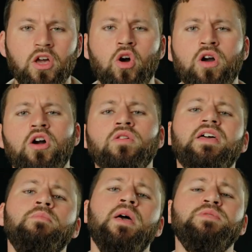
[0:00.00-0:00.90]
Coca-Cola
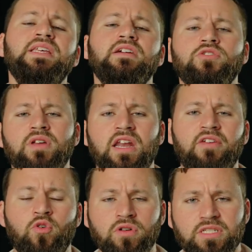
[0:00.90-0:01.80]
and Pepsi here do not
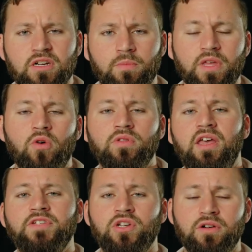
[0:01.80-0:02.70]
have corn syrup. They only
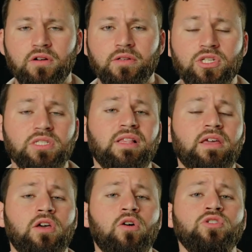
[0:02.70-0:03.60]
have sugar, just
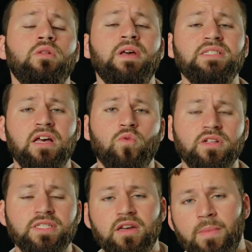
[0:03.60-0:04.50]
like the kosher LePesach
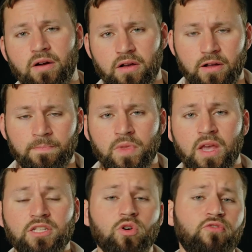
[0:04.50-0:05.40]
ones in America.
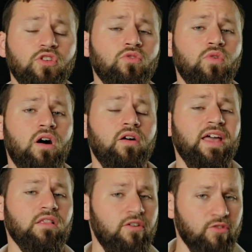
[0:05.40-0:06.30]
So if you are
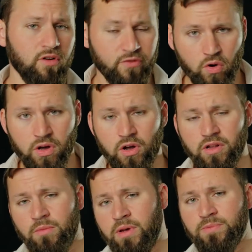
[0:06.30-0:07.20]
a lover of
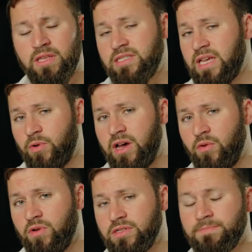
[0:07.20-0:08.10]
Coca-Cola and Pepsi the same way I was,